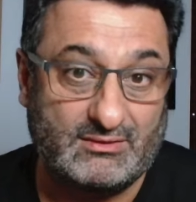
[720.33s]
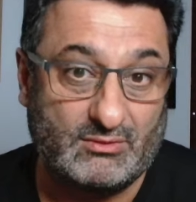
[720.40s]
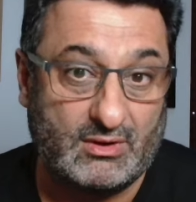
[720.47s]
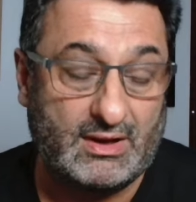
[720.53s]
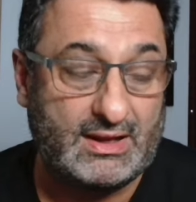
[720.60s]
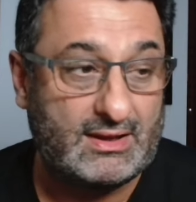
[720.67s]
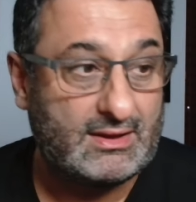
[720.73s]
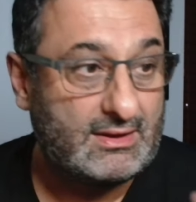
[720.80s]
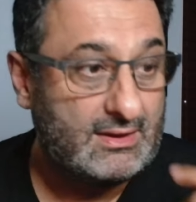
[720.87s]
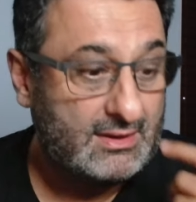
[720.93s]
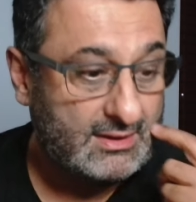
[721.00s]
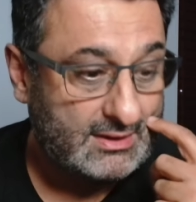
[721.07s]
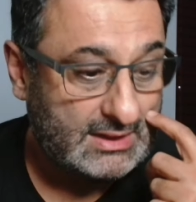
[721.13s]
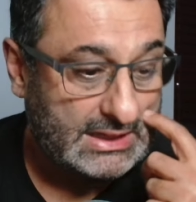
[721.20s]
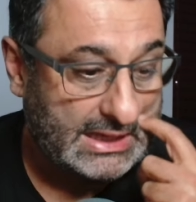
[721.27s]
right?
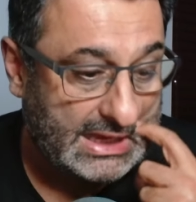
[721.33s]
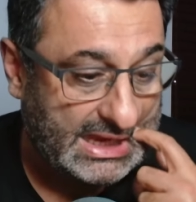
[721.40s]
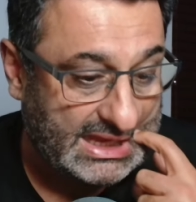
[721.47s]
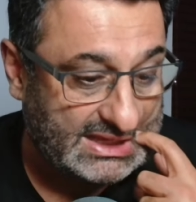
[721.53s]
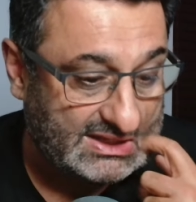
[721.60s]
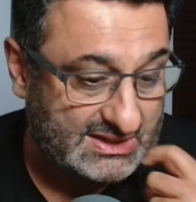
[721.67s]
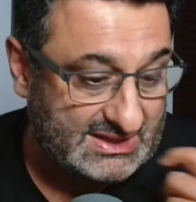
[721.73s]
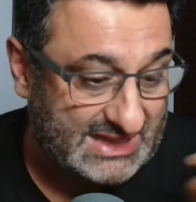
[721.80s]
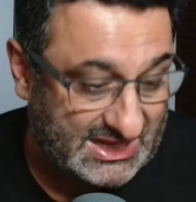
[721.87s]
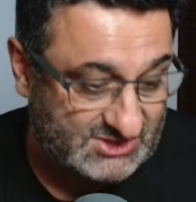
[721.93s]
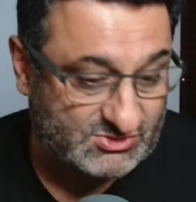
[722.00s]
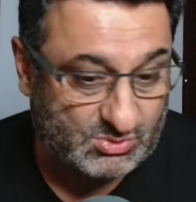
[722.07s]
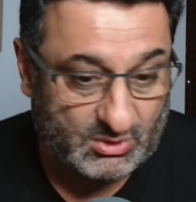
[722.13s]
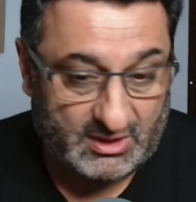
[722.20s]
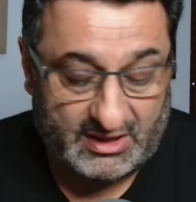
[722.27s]
And
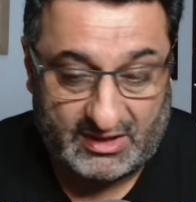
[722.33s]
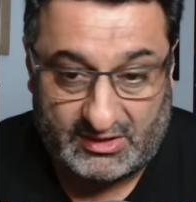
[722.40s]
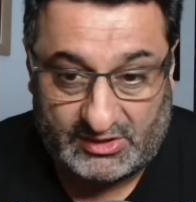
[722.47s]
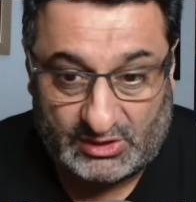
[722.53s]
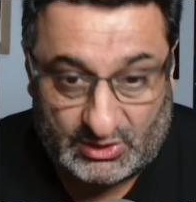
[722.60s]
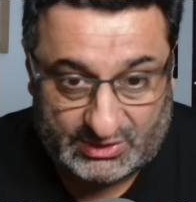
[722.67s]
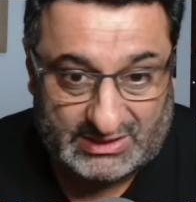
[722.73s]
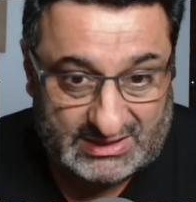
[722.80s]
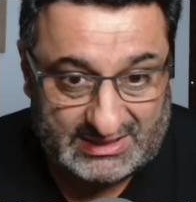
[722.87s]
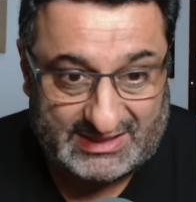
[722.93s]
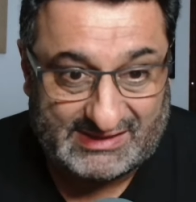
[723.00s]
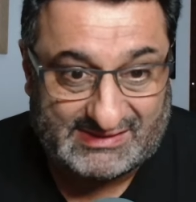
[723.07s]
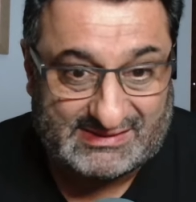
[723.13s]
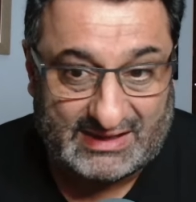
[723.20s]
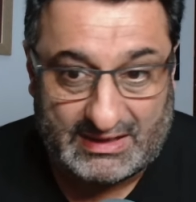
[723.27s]
that's why you look at the
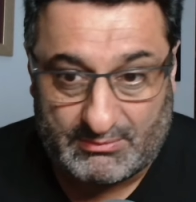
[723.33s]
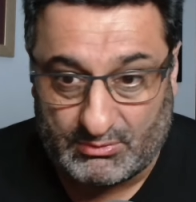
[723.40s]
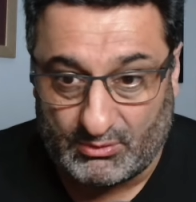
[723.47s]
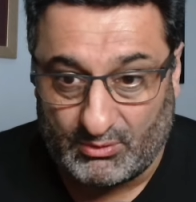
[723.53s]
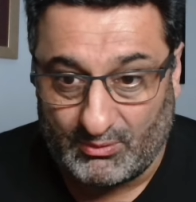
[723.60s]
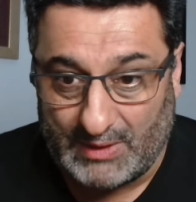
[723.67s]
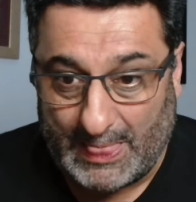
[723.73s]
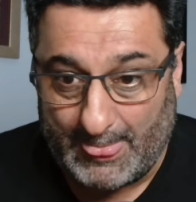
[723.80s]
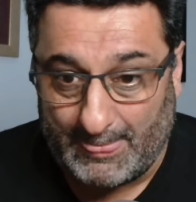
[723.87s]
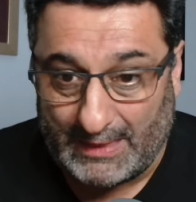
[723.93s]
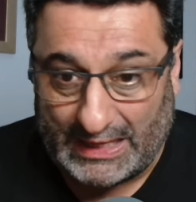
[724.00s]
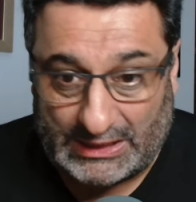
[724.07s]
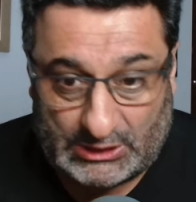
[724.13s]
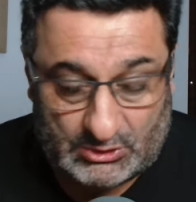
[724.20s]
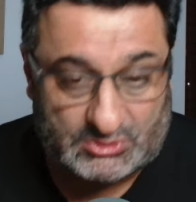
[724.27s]
league table
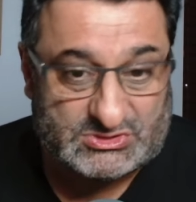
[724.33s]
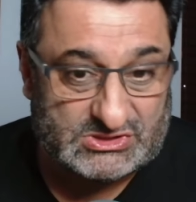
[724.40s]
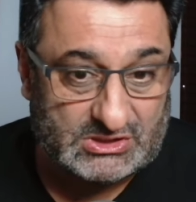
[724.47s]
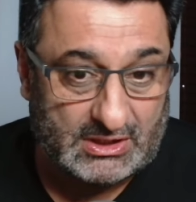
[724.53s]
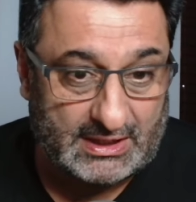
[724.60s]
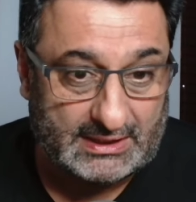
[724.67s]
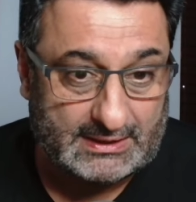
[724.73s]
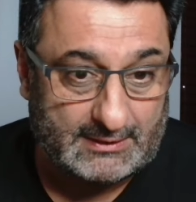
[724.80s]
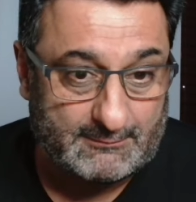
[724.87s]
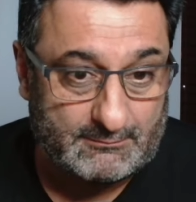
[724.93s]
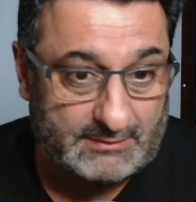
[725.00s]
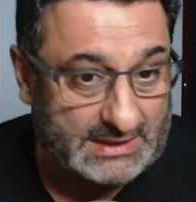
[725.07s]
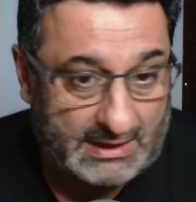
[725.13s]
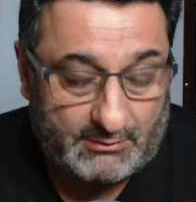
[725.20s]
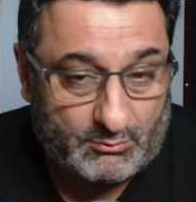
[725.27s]
and it looks like,
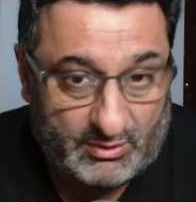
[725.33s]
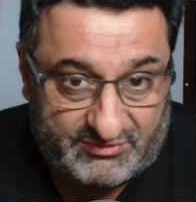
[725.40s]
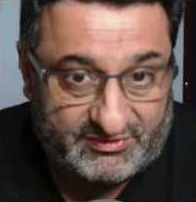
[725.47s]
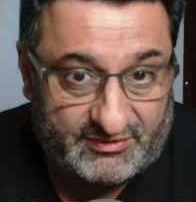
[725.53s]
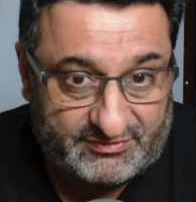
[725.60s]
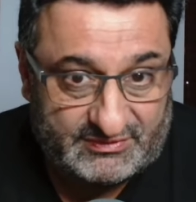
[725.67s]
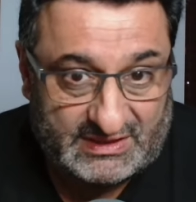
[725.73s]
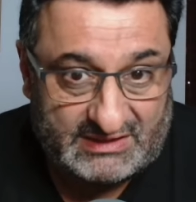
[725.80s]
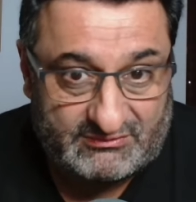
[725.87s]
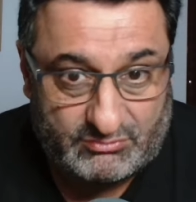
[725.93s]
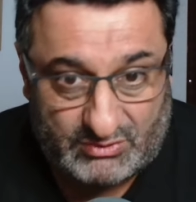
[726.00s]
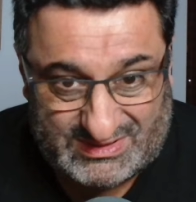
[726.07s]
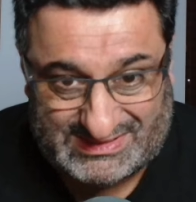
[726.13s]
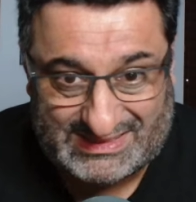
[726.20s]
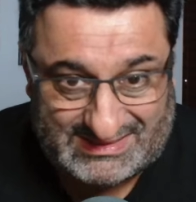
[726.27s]
we're 15th,
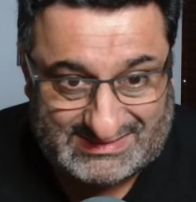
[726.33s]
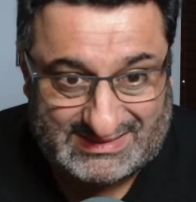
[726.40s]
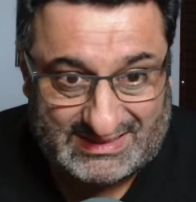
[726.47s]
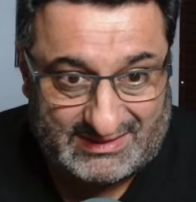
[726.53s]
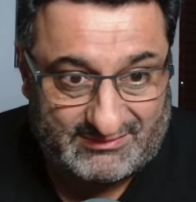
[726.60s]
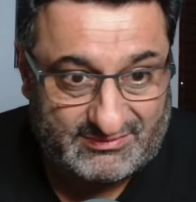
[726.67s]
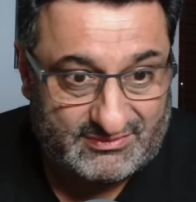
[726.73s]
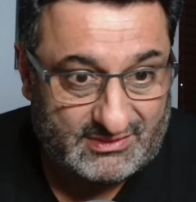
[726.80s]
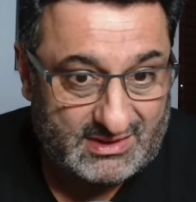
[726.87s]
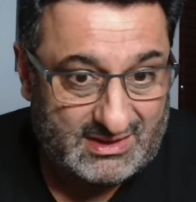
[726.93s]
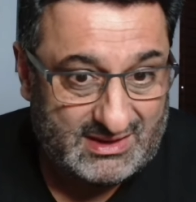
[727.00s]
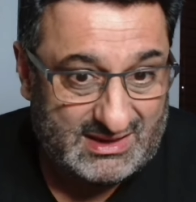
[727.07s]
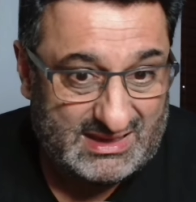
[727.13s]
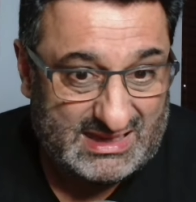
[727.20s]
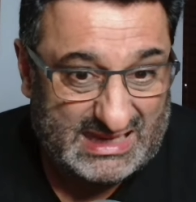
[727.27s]
we're 16th,
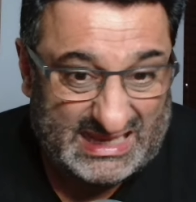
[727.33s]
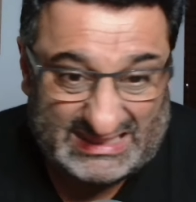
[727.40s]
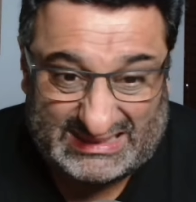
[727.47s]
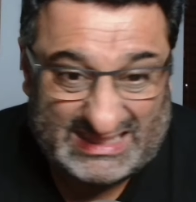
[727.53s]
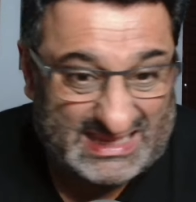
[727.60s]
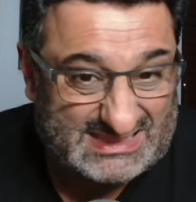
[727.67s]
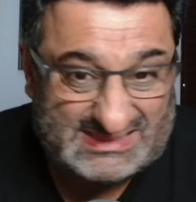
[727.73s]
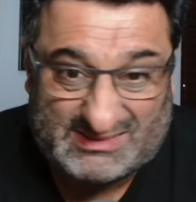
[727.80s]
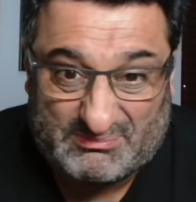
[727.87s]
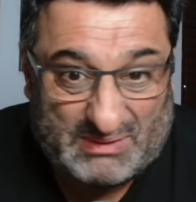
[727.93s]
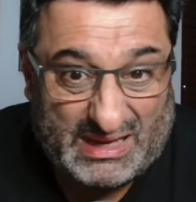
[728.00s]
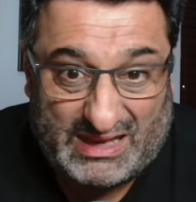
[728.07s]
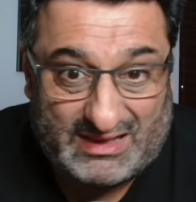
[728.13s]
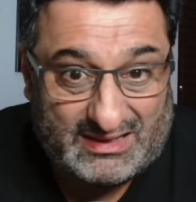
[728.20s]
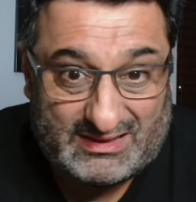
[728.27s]
and that's
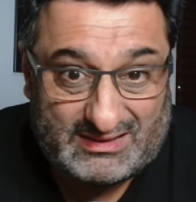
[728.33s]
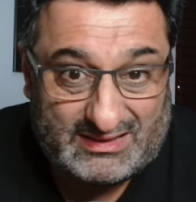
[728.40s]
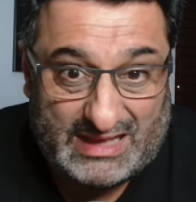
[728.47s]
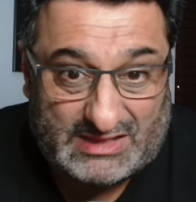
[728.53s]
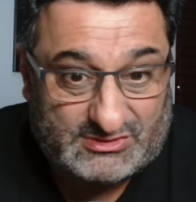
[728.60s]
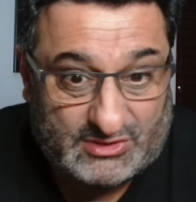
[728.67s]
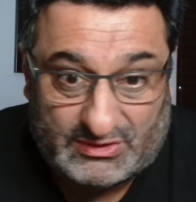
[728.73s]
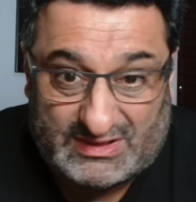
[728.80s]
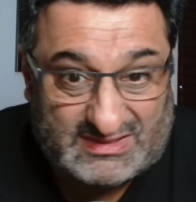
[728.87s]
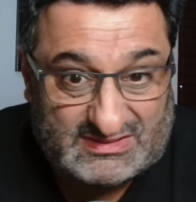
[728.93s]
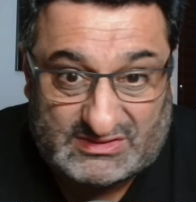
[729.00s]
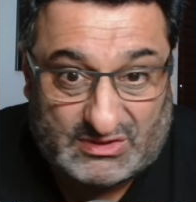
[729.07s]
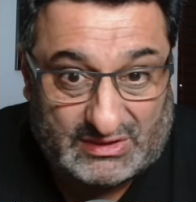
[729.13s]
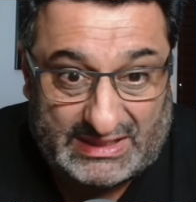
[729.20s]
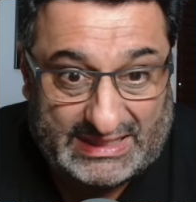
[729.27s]
about as good as it's
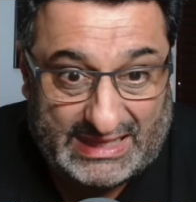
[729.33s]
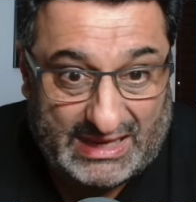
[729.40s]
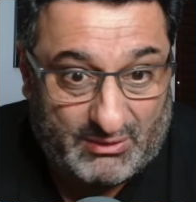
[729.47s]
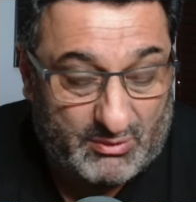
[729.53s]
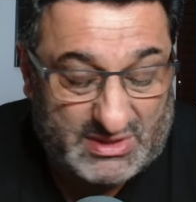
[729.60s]
going to get.